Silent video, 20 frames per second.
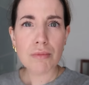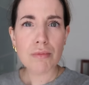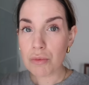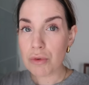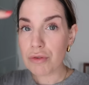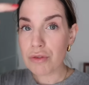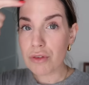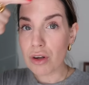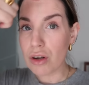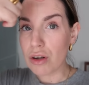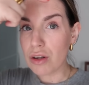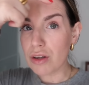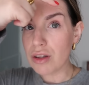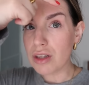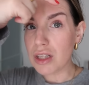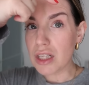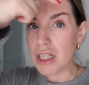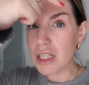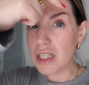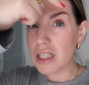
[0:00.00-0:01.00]
We've got
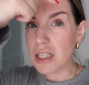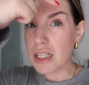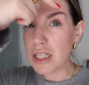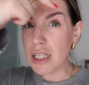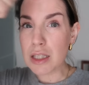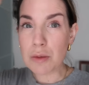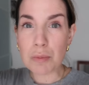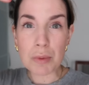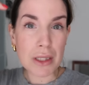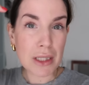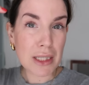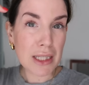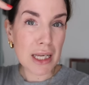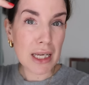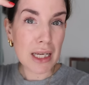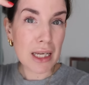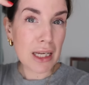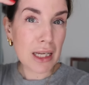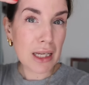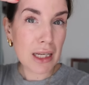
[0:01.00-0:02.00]
the, it's these bits
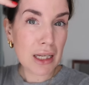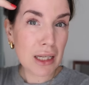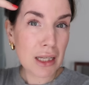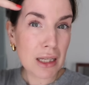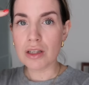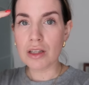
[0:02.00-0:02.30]
here.